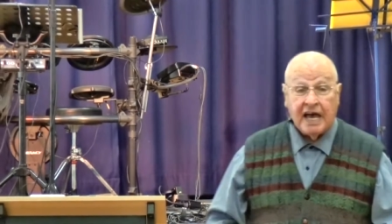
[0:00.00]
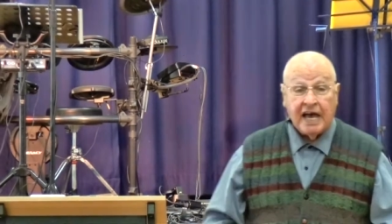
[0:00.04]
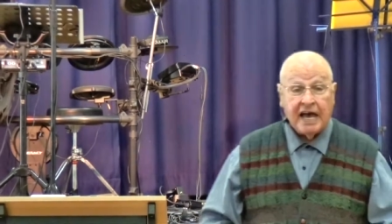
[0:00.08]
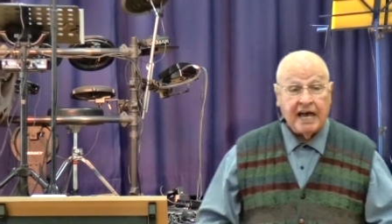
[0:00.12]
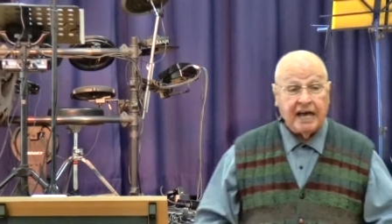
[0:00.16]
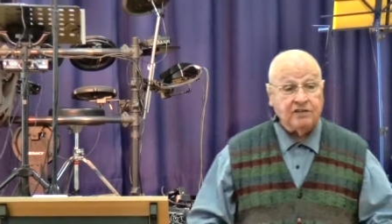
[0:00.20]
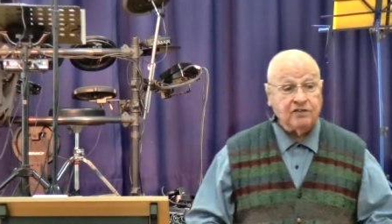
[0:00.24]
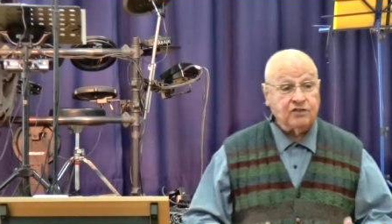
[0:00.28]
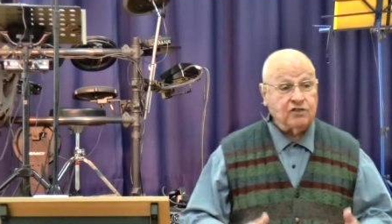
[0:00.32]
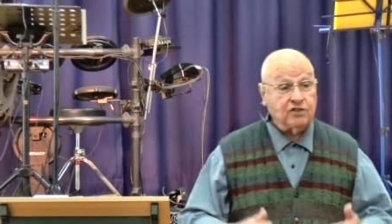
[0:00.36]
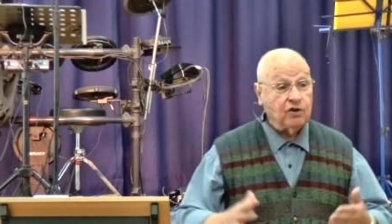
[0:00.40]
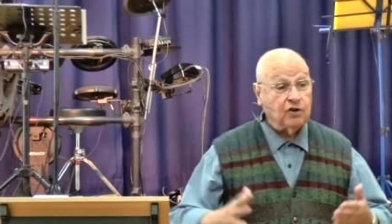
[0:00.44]

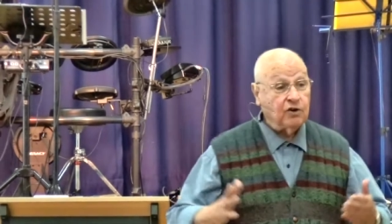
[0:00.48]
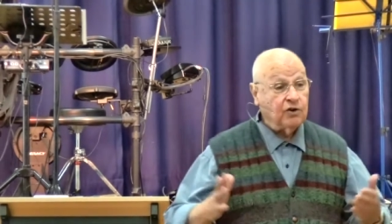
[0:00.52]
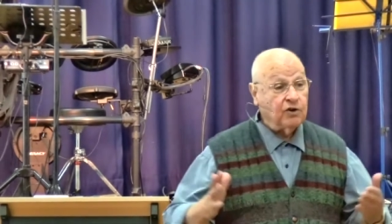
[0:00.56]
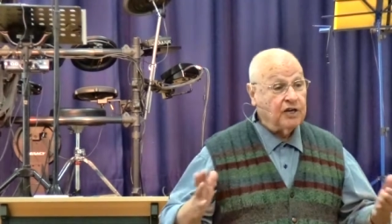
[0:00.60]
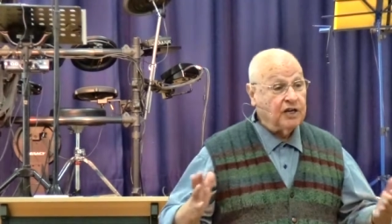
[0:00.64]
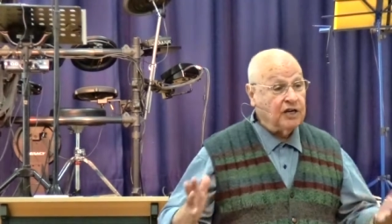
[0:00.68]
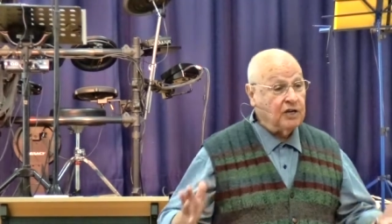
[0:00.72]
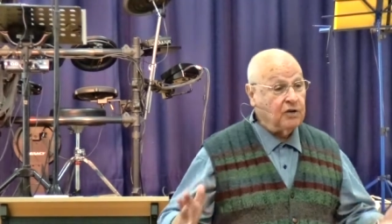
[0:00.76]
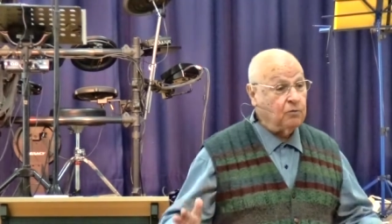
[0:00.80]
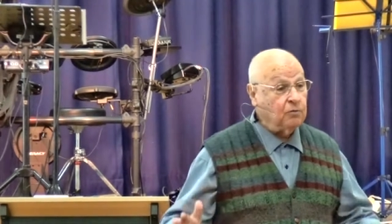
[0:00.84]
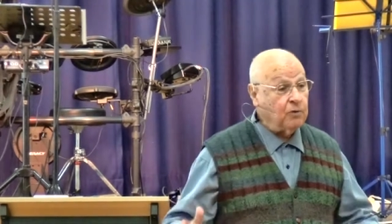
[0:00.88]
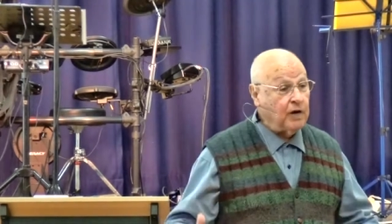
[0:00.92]
And so
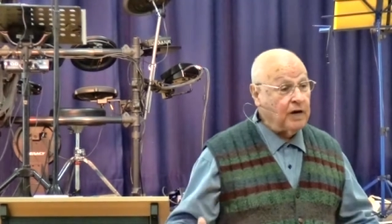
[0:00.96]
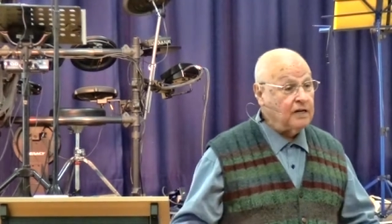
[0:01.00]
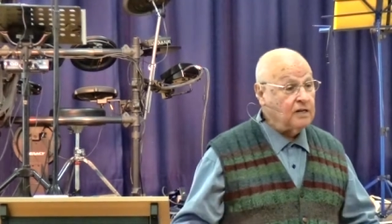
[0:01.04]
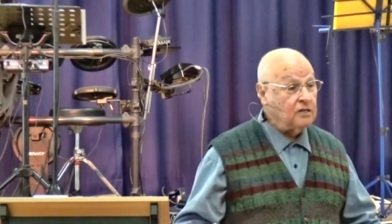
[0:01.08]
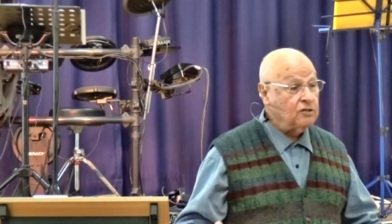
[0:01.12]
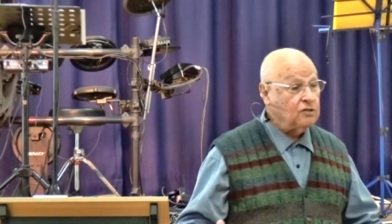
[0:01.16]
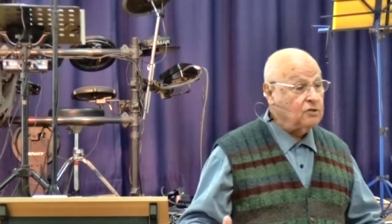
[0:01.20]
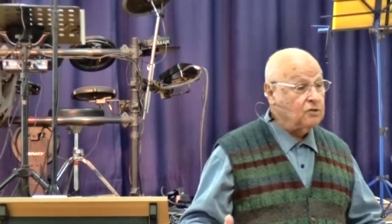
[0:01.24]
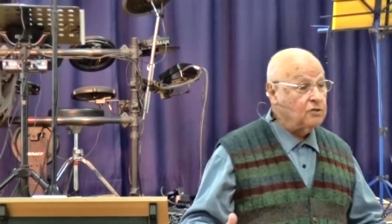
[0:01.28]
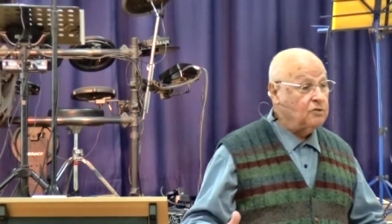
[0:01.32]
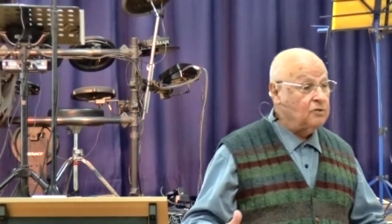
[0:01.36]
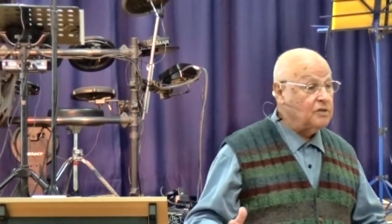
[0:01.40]
he
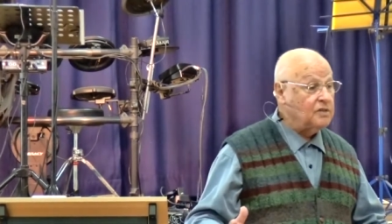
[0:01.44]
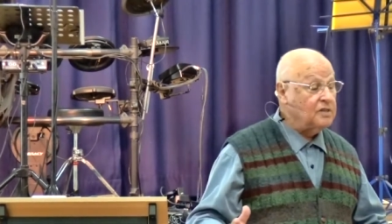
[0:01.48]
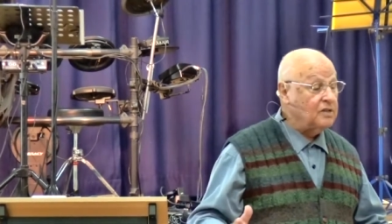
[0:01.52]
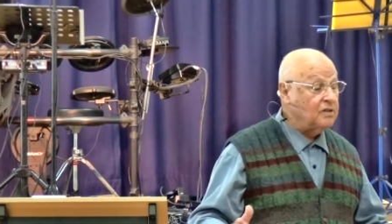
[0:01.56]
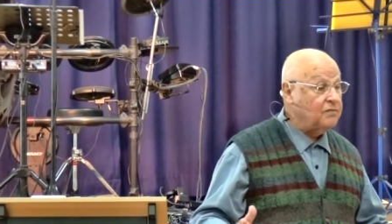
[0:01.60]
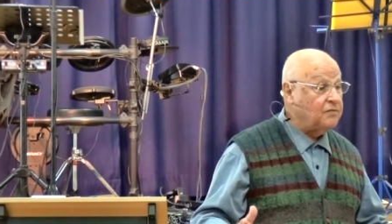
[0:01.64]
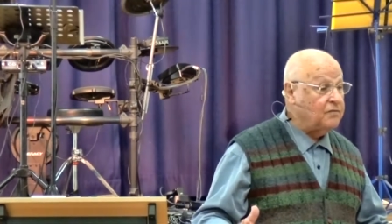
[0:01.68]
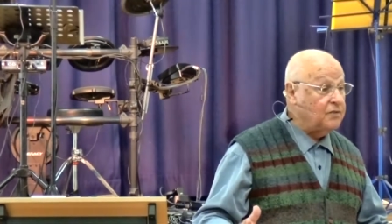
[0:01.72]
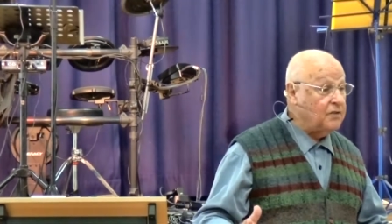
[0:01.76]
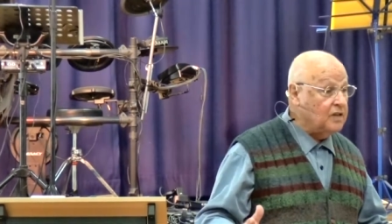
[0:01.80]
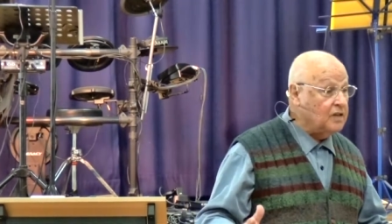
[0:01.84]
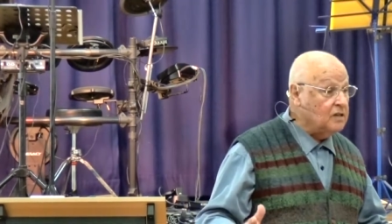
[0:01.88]
went to
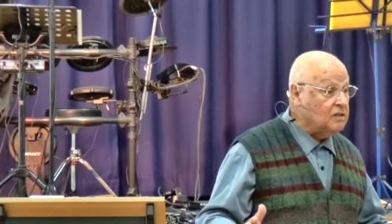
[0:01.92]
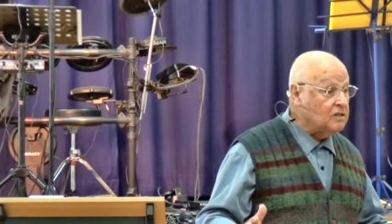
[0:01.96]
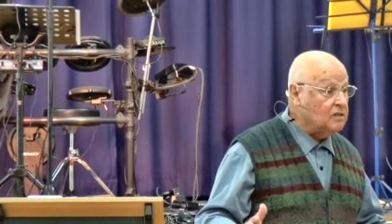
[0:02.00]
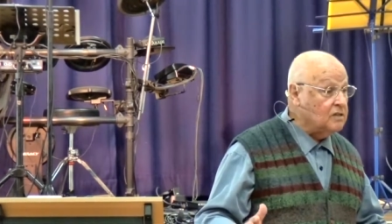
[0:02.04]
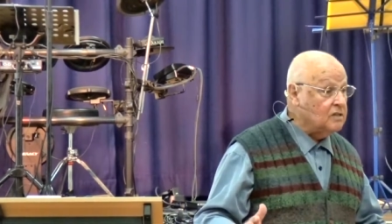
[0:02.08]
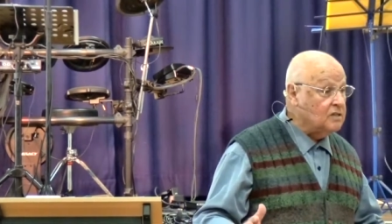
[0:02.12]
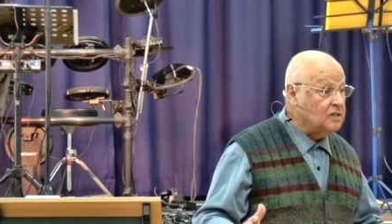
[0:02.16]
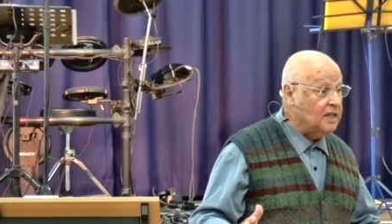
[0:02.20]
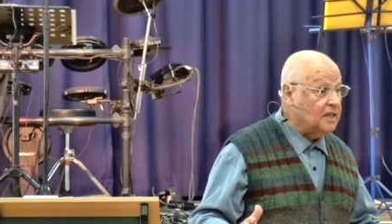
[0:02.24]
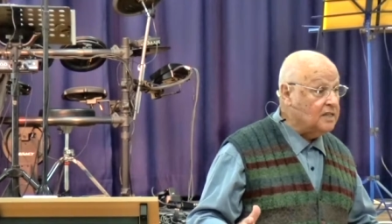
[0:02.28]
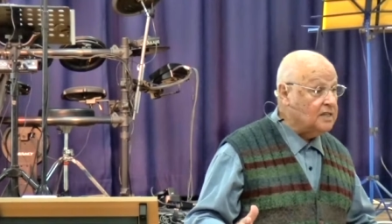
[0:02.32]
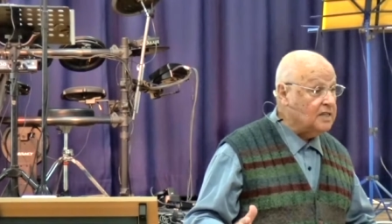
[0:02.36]
the field,